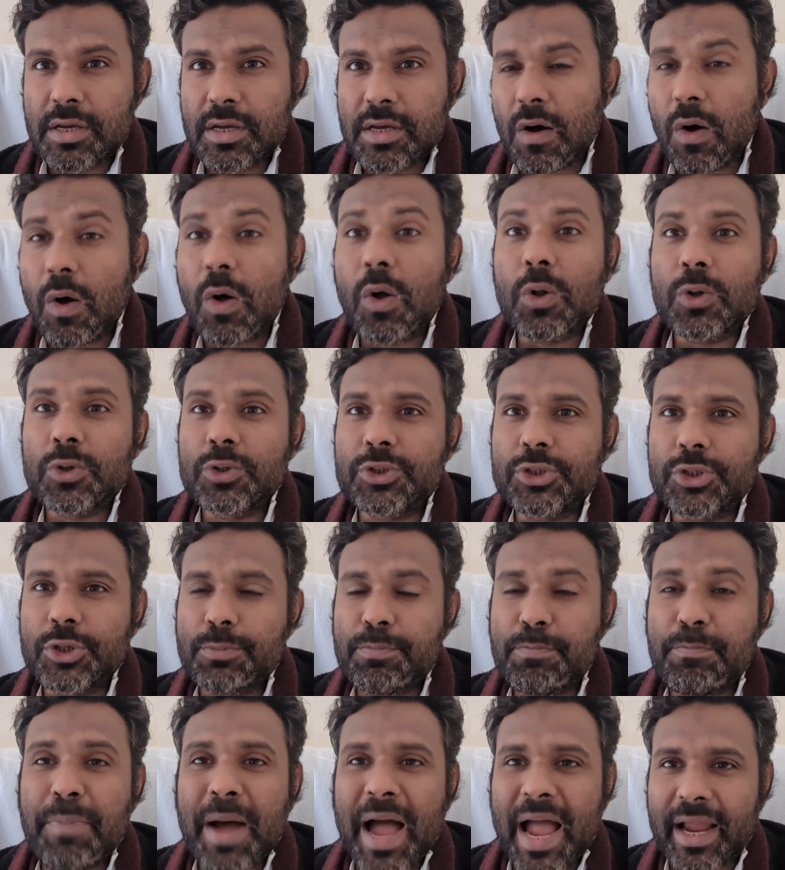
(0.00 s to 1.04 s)
hold you
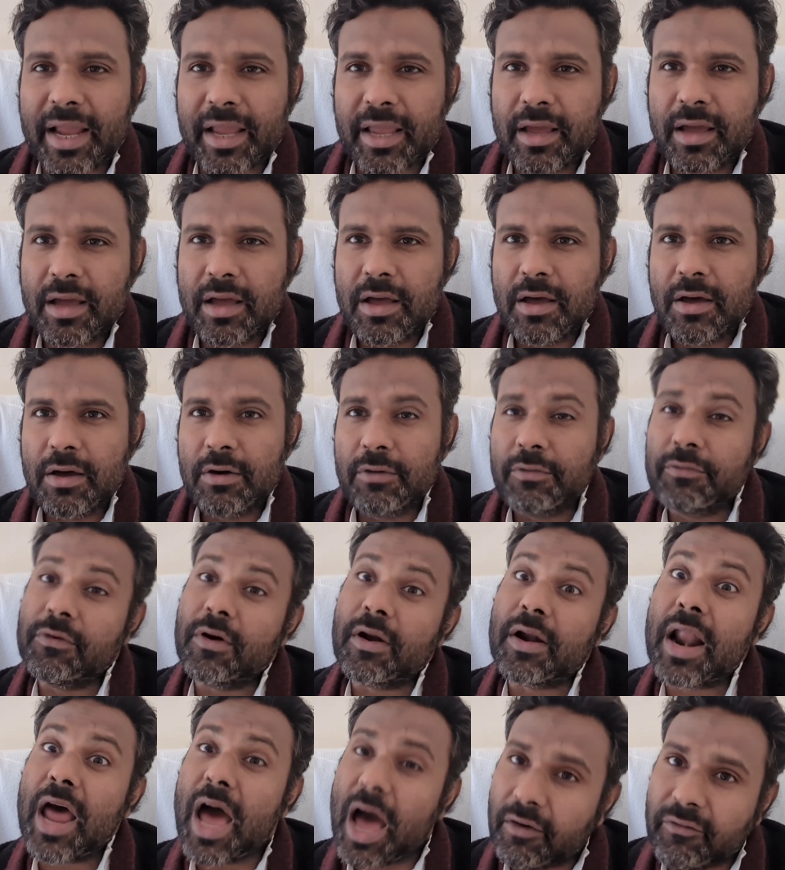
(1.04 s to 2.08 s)
back
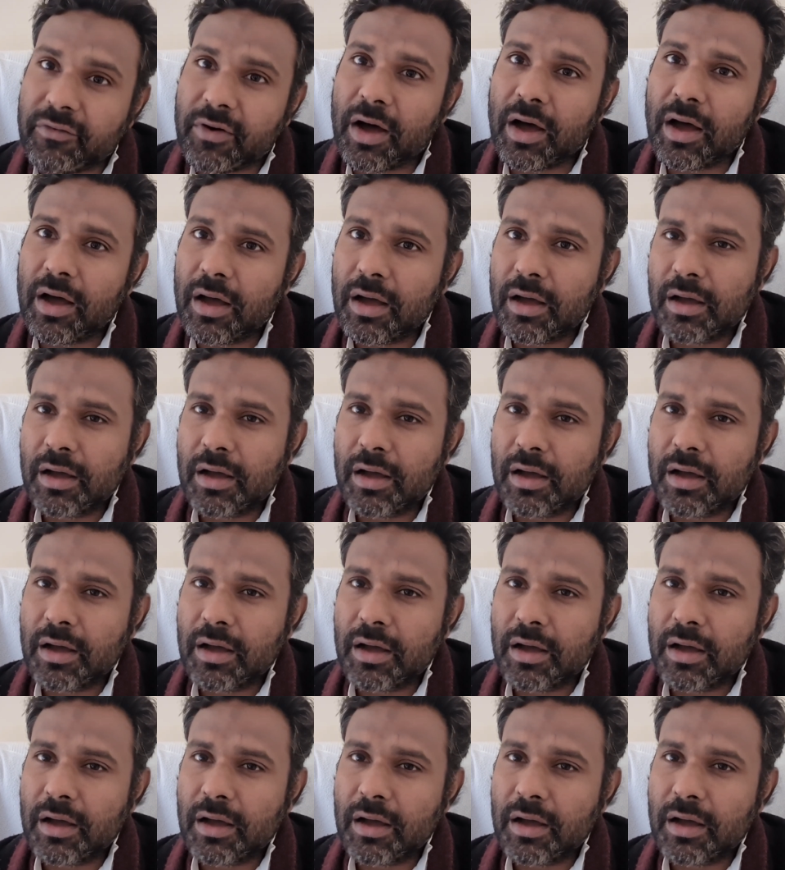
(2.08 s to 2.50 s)
forever.